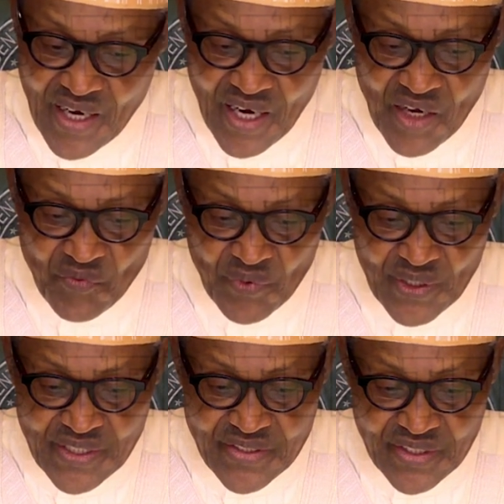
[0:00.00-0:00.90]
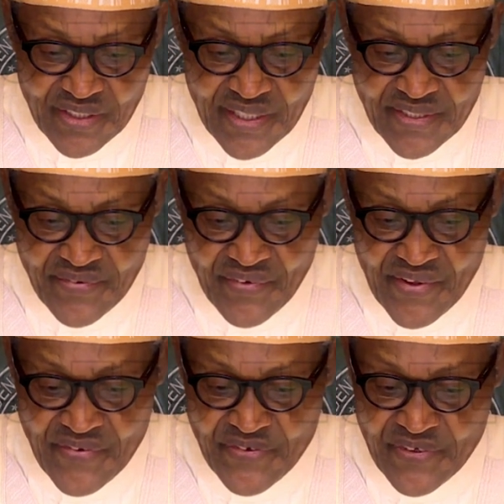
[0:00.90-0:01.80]
I am placing great
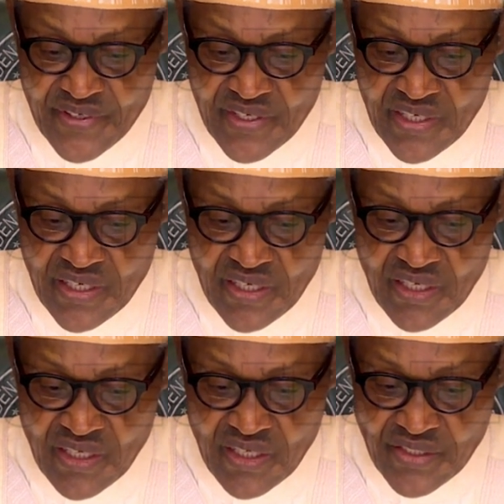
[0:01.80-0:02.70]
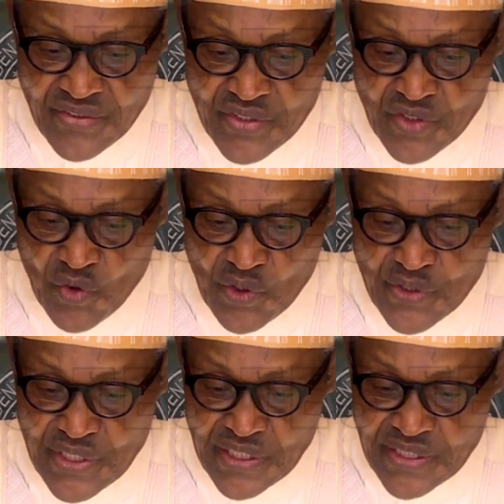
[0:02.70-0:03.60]
faith in this
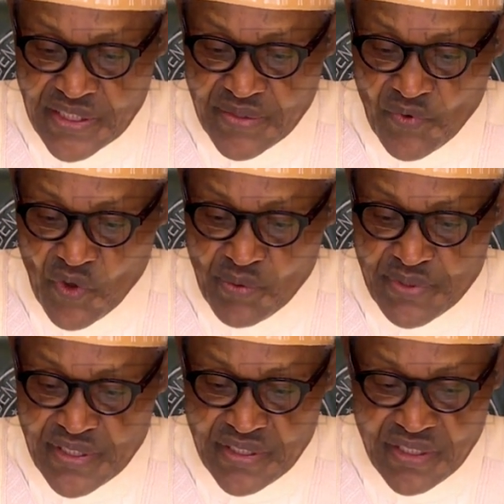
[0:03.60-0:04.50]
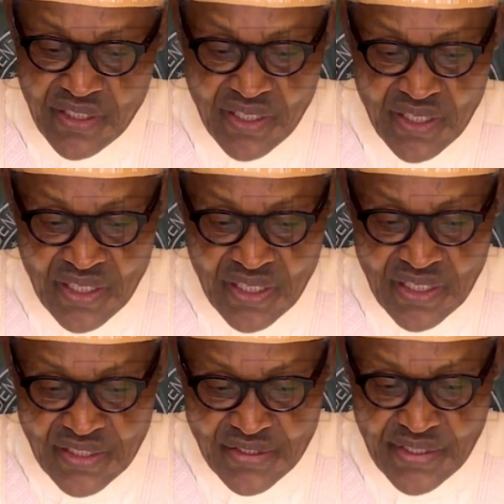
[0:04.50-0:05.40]
consultative committee
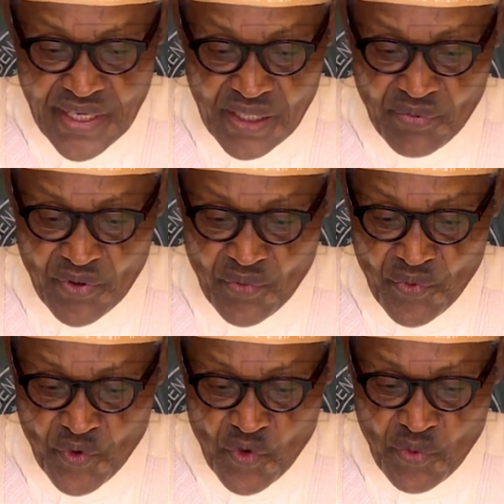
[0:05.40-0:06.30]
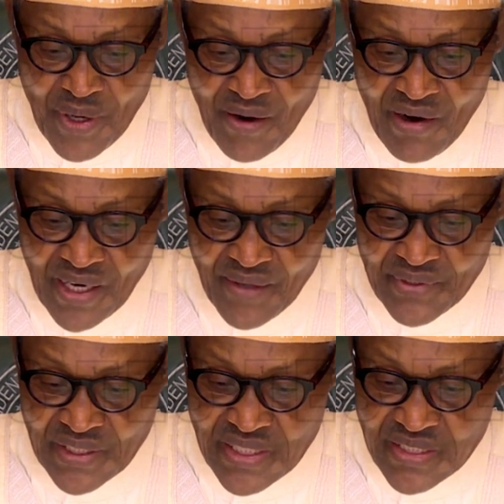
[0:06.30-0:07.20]
to help improve our
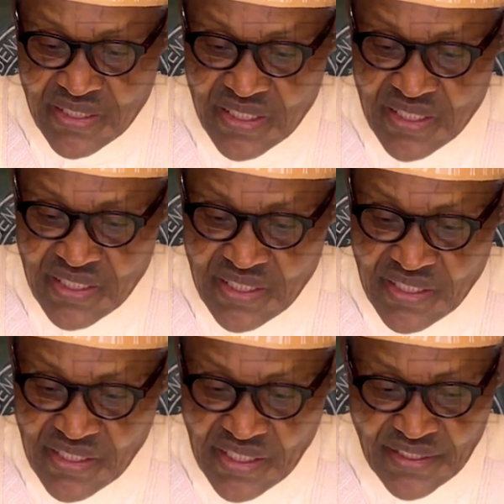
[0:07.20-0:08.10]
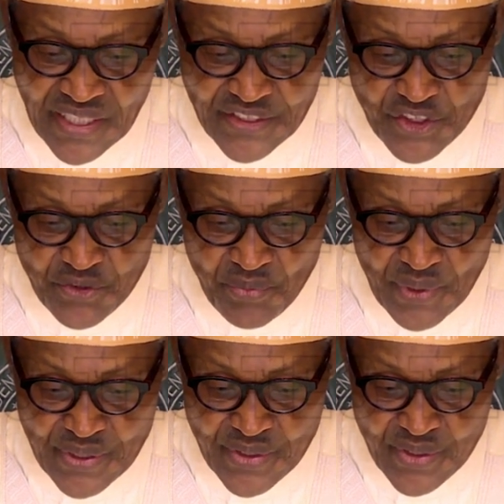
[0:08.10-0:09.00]
governance and
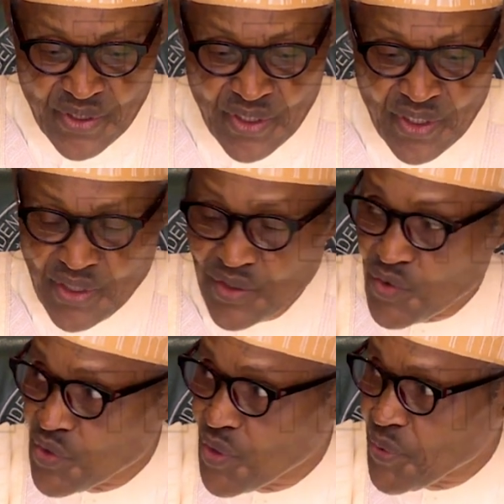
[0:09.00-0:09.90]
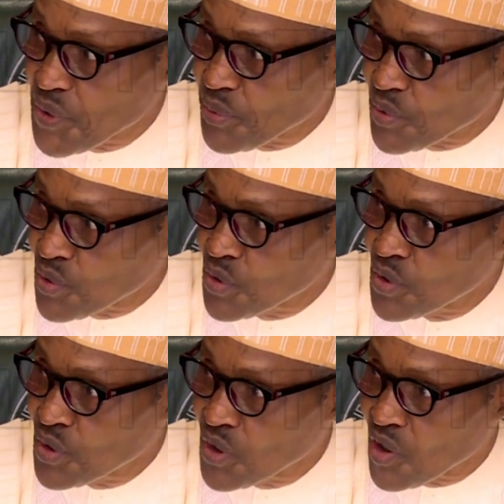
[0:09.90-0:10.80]
achievements to the people
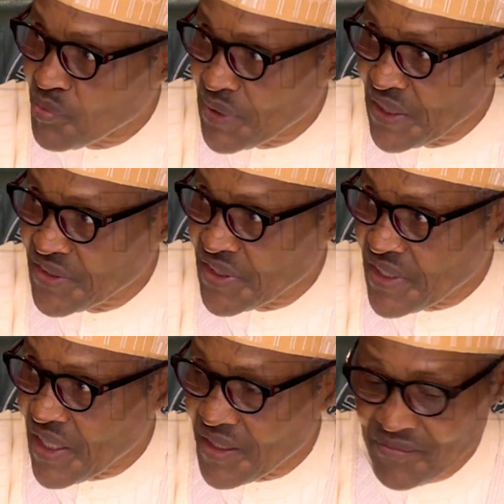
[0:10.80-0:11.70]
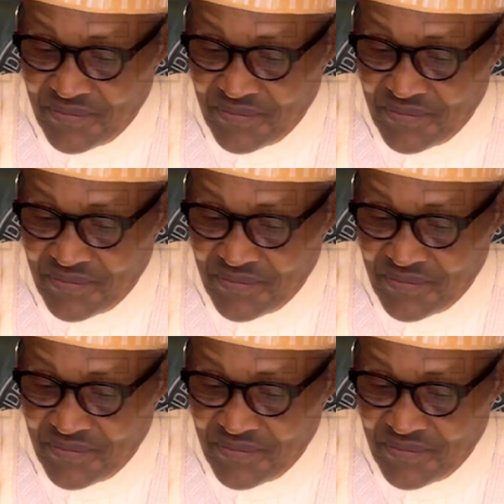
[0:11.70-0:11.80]
of Nigeria.